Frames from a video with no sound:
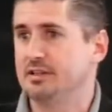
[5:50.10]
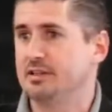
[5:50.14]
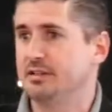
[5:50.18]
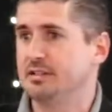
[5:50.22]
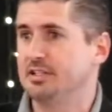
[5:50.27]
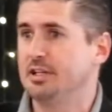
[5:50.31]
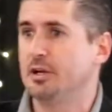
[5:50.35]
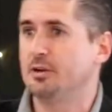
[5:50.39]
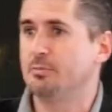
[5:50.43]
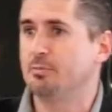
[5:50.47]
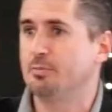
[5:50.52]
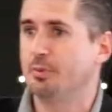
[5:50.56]

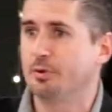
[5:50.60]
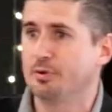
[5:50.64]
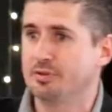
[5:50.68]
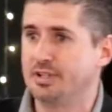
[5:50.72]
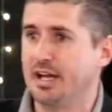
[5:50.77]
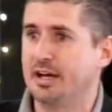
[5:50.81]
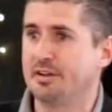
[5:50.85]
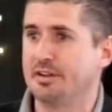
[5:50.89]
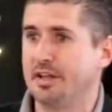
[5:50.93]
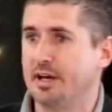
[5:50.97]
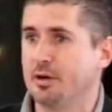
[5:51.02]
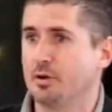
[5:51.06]
you know, pull
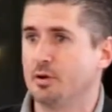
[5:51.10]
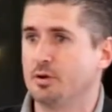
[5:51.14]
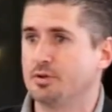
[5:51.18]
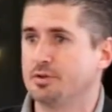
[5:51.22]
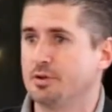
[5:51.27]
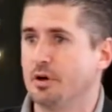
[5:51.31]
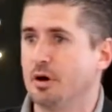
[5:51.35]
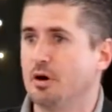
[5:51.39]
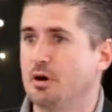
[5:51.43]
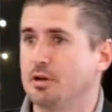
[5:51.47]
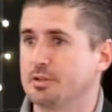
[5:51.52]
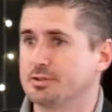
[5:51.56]
down that
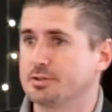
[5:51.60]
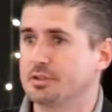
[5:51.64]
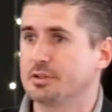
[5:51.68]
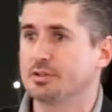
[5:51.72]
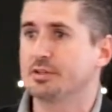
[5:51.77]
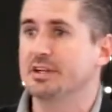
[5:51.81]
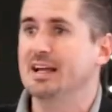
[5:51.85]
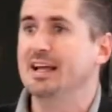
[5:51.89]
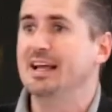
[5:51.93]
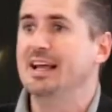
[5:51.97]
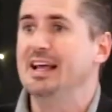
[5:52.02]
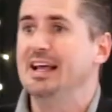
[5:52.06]
old
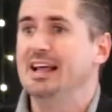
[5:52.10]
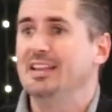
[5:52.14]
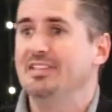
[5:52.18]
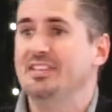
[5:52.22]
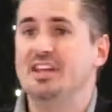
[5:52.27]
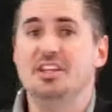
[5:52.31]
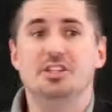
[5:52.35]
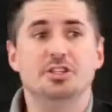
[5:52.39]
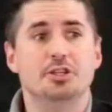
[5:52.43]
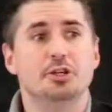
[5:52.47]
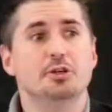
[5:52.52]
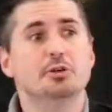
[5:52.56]
altar,
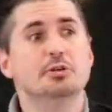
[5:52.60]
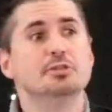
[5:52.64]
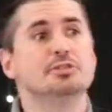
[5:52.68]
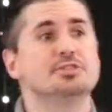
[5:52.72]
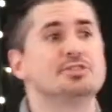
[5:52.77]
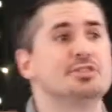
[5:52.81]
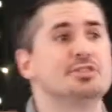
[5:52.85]
then use